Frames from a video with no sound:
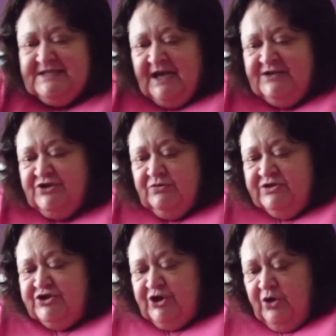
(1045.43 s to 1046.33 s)
there to
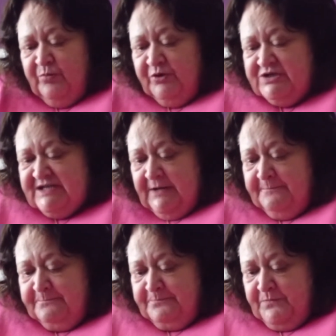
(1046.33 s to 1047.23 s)
interpret
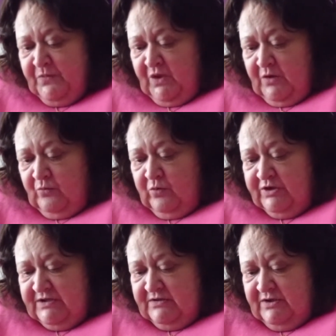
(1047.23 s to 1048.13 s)
what
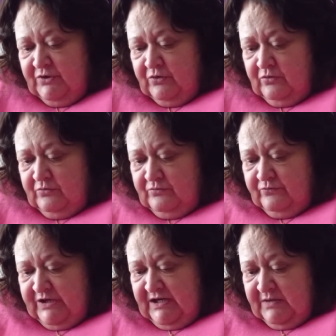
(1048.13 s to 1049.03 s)
it, you know,
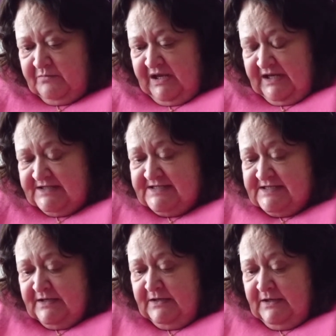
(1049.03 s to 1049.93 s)
really means.